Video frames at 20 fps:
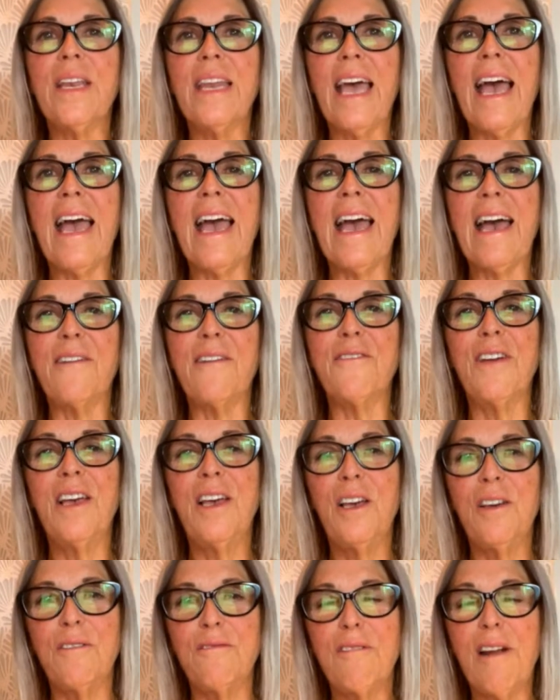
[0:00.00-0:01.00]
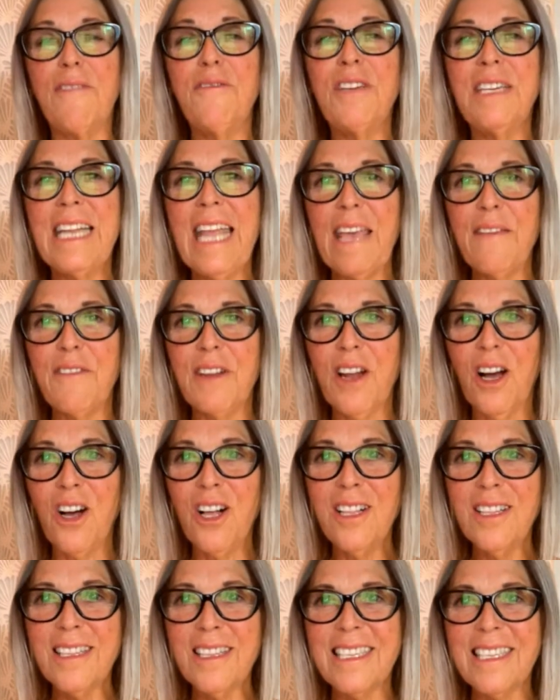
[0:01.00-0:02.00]
to have Reverend David
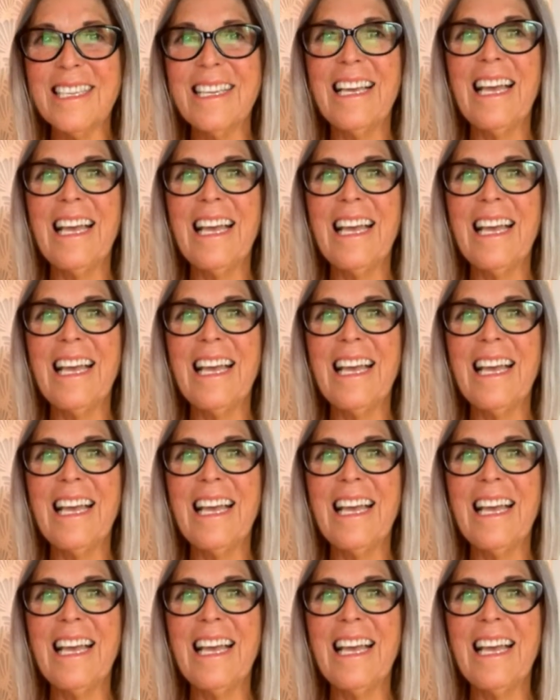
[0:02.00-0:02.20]
Alt